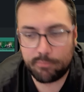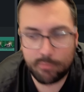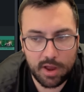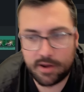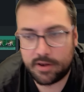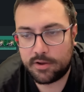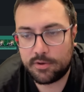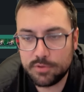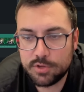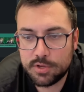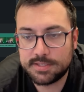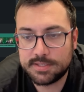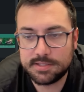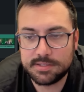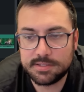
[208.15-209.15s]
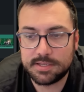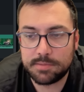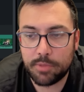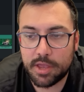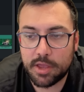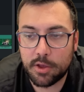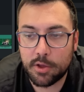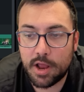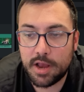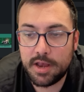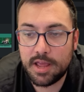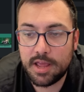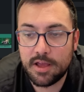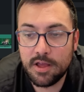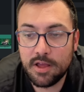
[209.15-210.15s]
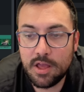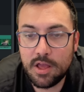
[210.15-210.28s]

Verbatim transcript: I don't know, just seemed like a good idea.